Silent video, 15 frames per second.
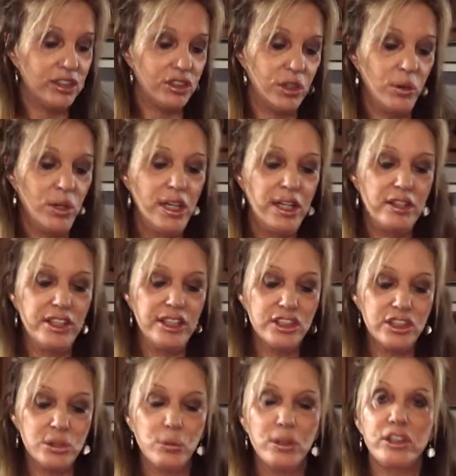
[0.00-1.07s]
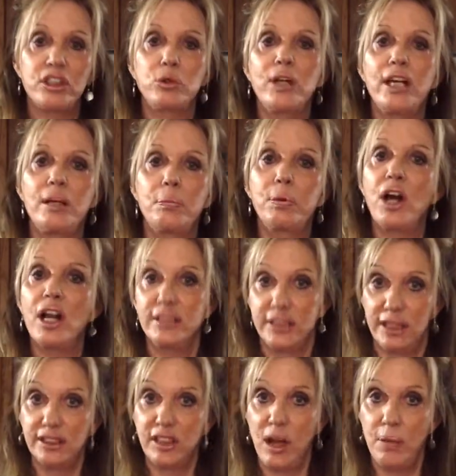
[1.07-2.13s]
So this is where the creative
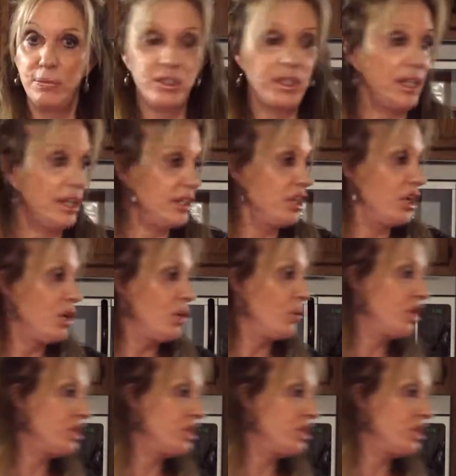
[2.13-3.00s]
process comes in, where